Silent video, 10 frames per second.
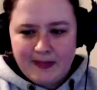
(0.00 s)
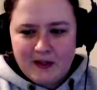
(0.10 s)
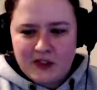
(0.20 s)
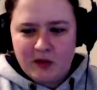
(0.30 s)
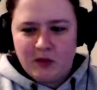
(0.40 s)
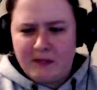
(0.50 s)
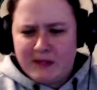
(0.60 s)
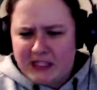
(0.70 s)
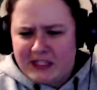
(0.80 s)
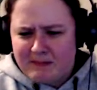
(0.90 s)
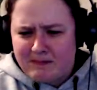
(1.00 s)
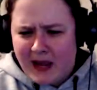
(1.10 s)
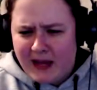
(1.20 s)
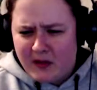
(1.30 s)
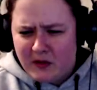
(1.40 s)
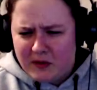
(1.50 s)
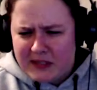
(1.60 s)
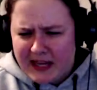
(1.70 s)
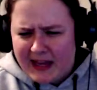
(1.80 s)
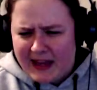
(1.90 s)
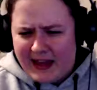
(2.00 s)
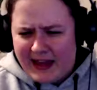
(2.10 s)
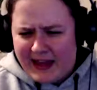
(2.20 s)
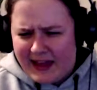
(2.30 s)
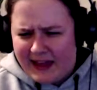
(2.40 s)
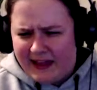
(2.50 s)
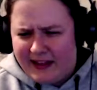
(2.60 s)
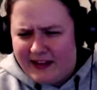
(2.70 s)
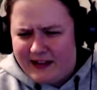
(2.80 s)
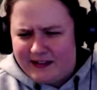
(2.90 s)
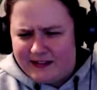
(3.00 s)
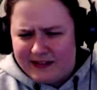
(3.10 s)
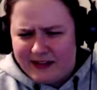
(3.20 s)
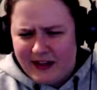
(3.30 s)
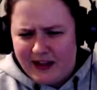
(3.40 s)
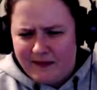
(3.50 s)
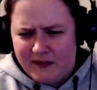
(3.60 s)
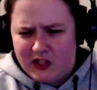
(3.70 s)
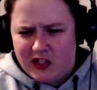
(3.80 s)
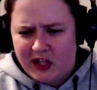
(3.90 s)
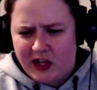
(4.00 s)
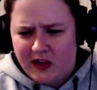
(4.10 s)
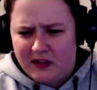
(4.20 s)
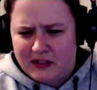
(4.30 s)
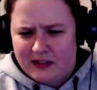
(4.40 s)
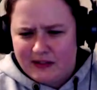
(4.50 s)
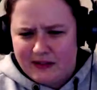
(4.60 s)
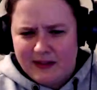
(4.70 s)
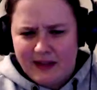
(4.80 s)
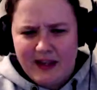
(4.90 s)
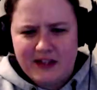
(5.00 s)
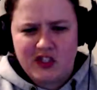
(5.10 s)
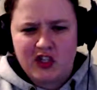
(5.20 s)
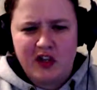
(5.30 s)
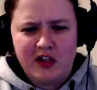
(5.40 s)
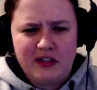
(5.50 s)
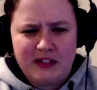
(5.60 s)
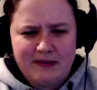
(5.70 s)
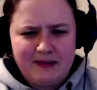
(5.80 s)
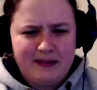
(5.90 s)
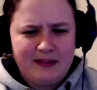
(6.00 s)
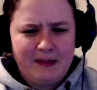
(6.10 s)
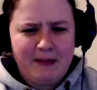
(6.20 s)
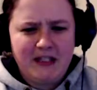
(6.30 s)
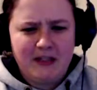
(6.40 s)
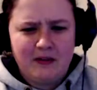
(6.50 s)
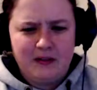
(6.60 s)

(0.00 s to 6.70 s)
Ooh. So Libertus Bio Elia? So has joined the battle.